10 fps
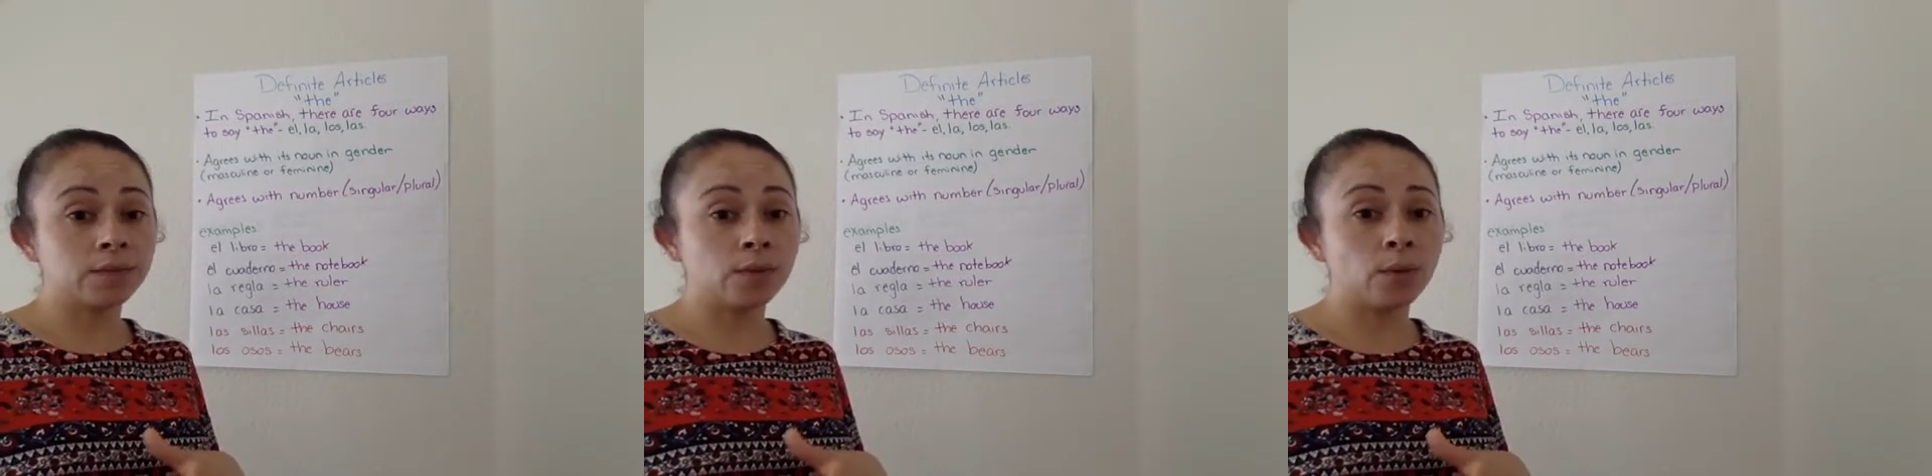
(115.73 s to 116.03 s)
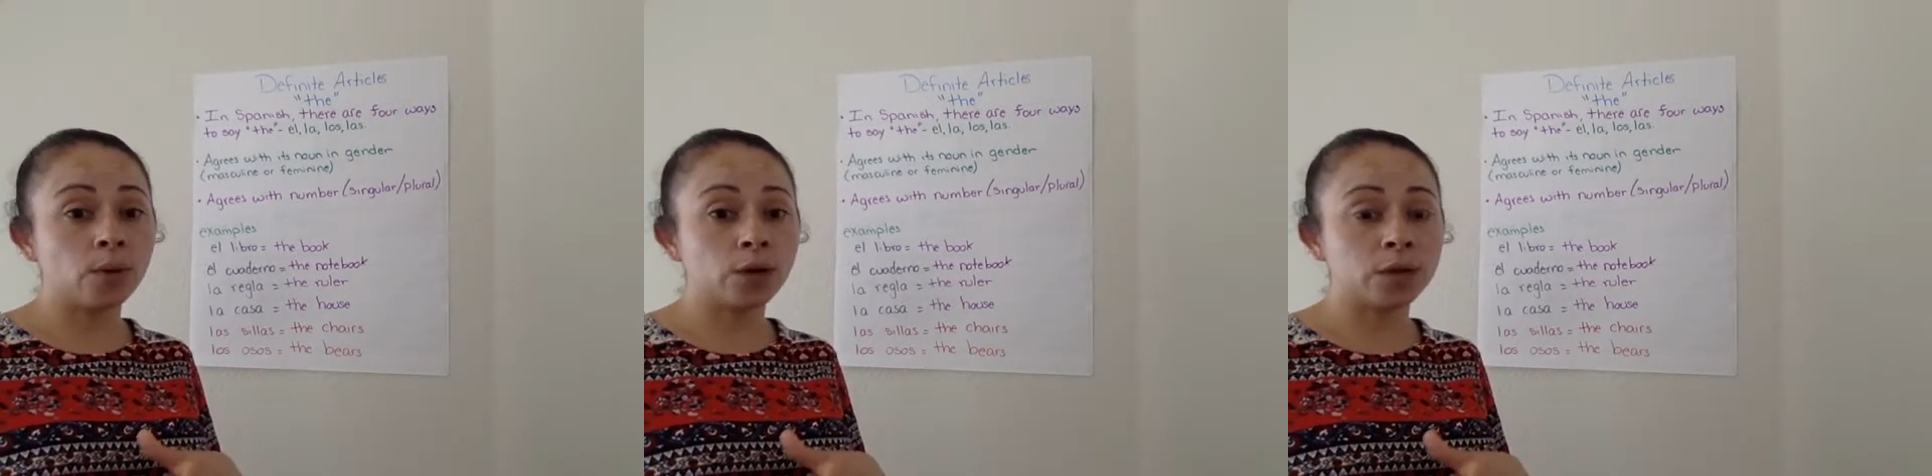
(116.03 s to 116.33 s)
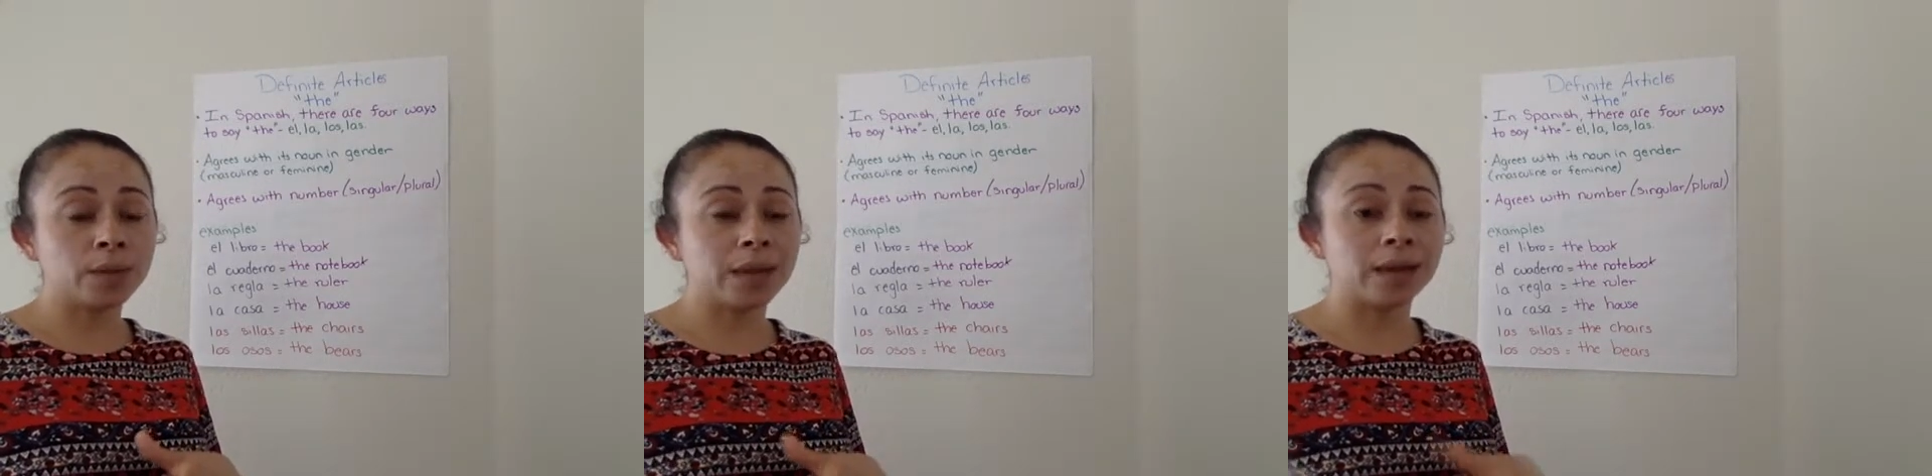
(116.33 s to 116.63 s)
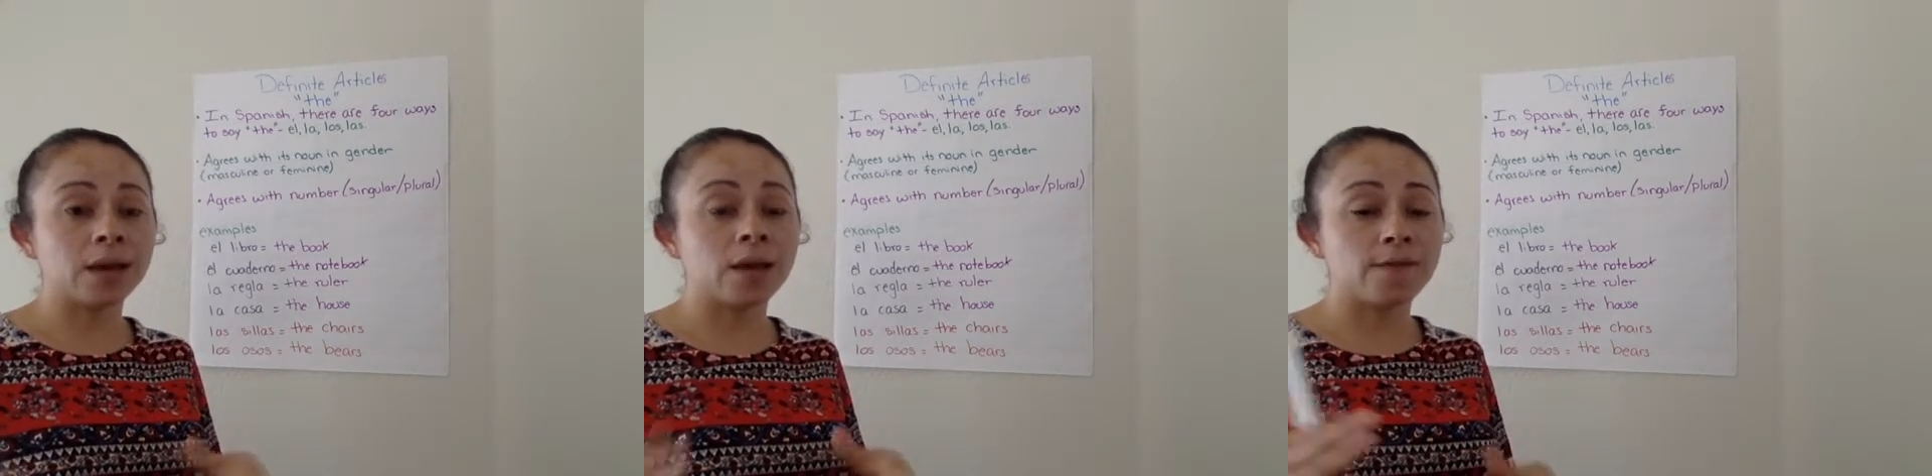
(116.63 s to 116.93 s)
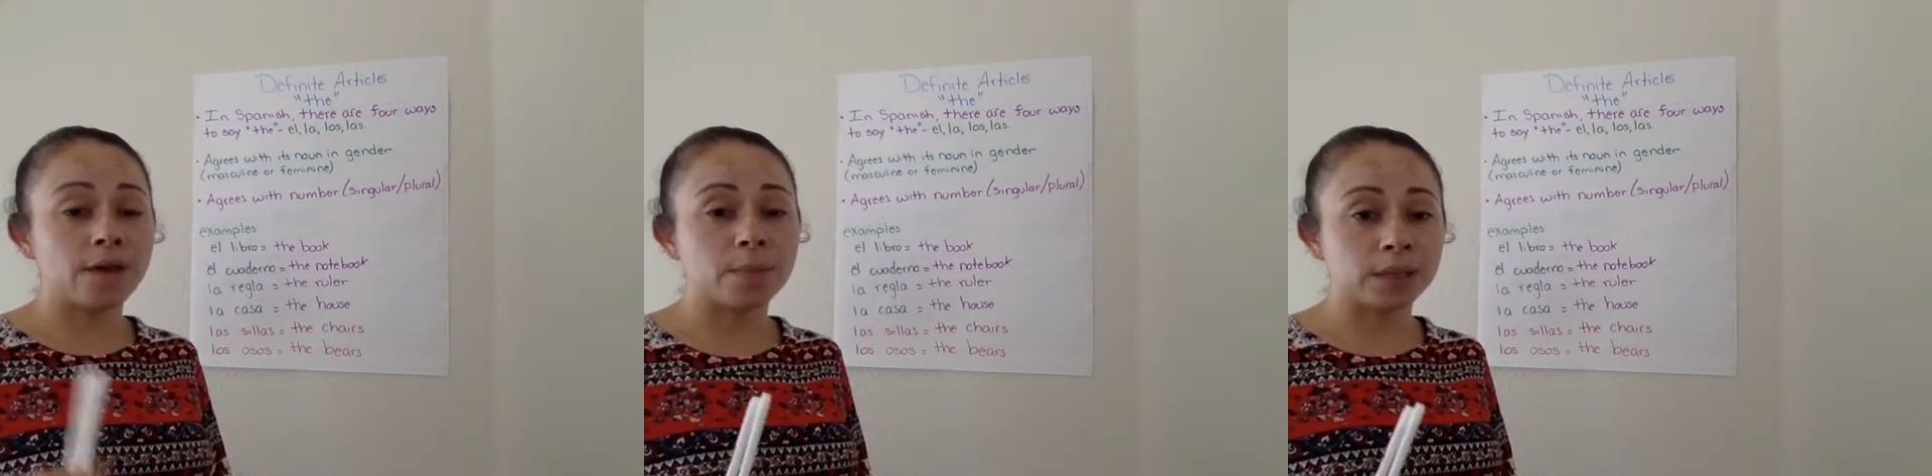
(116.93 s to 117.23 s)
form and
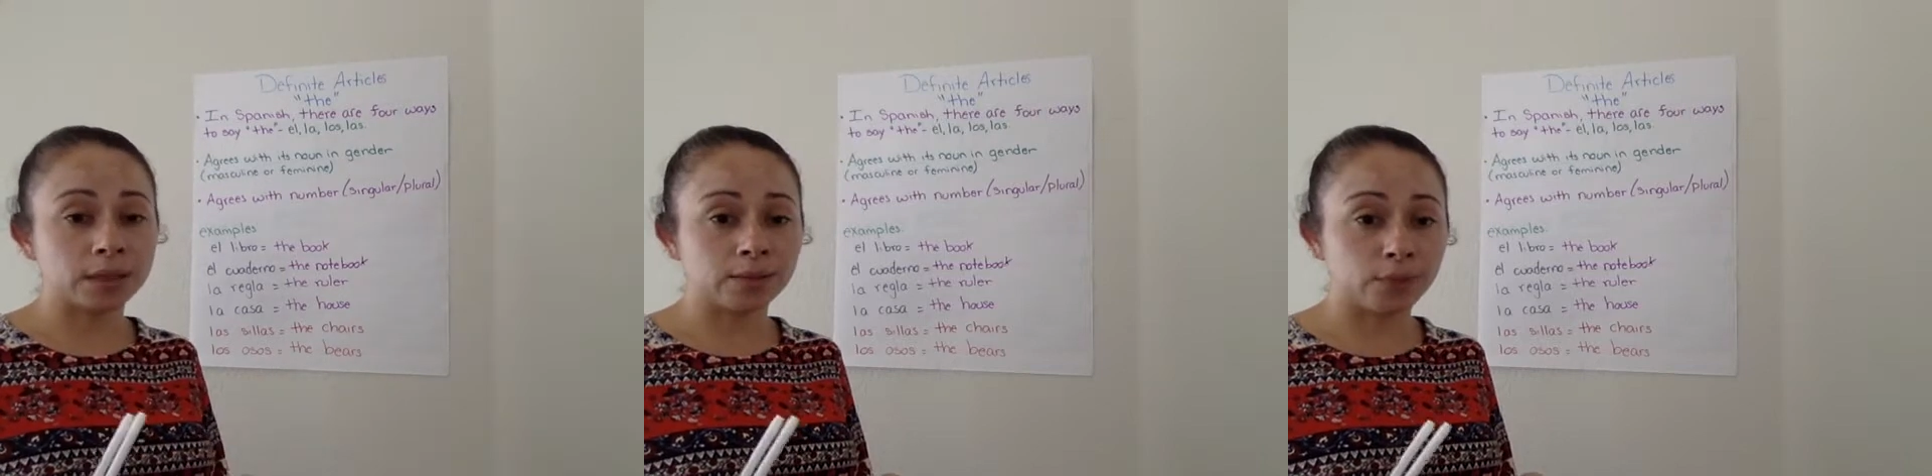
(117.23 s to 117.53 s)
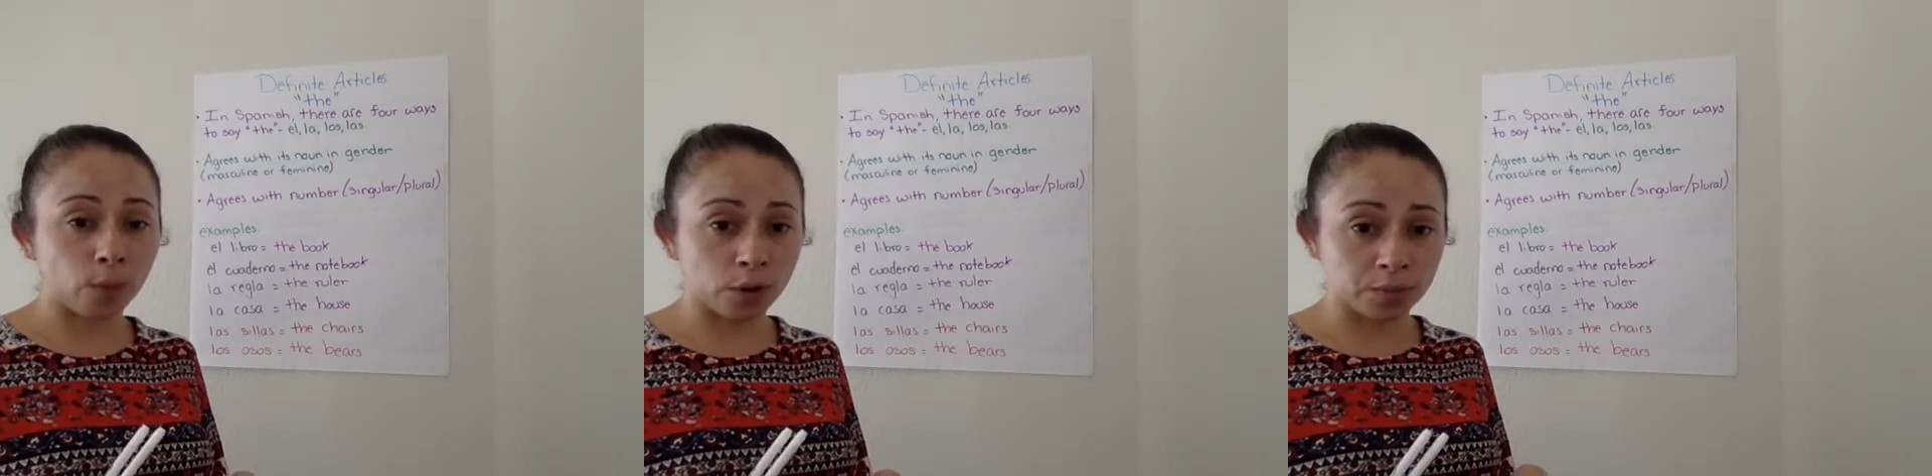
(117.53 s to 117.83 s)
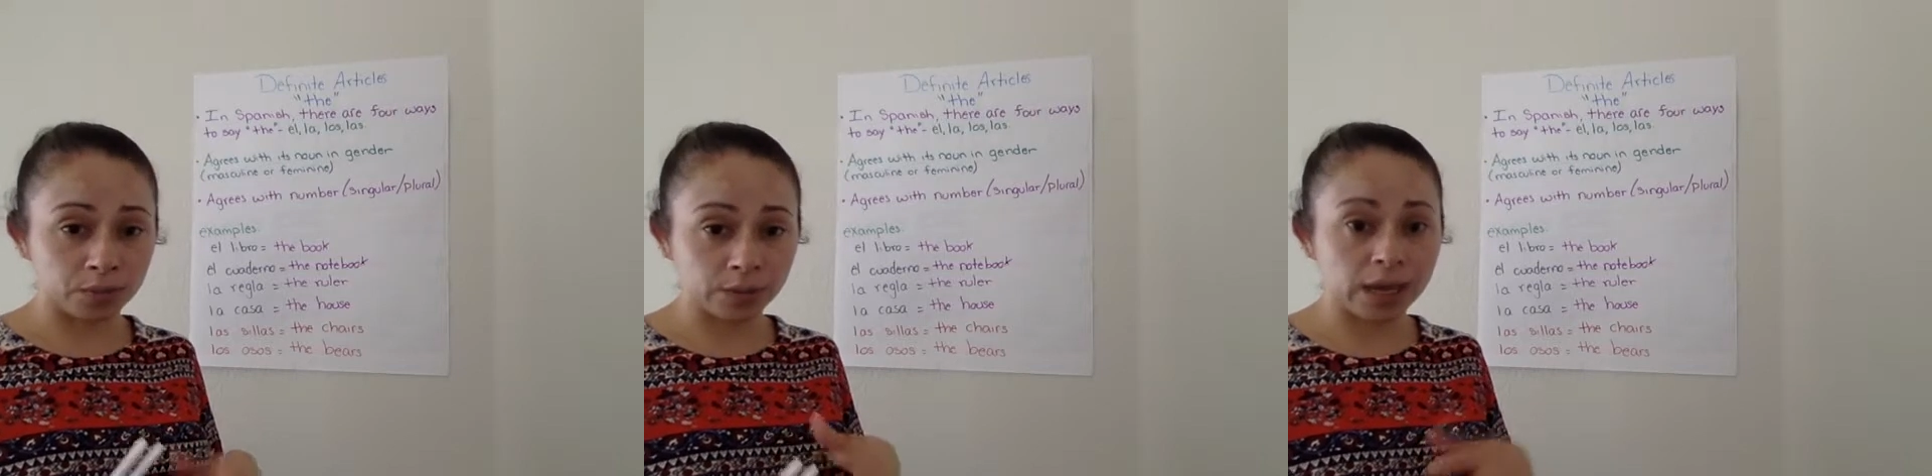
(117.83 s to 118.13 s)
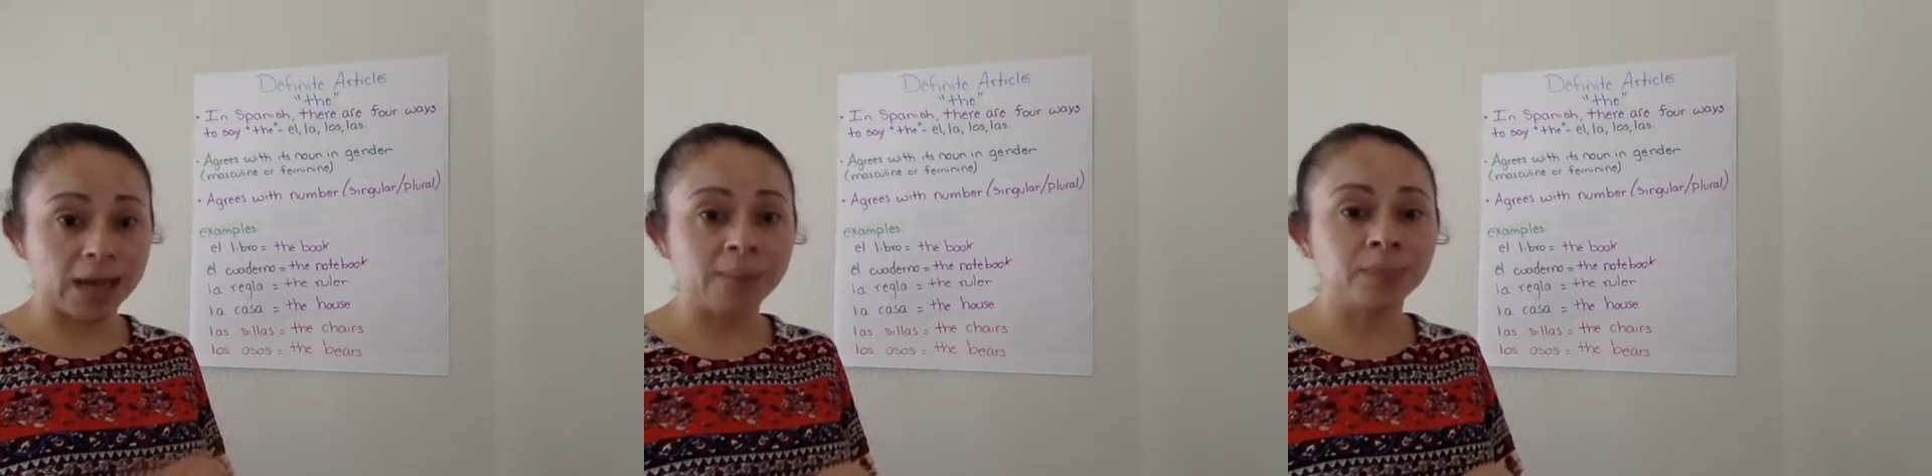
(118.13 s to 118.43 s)
feminine form. Okay?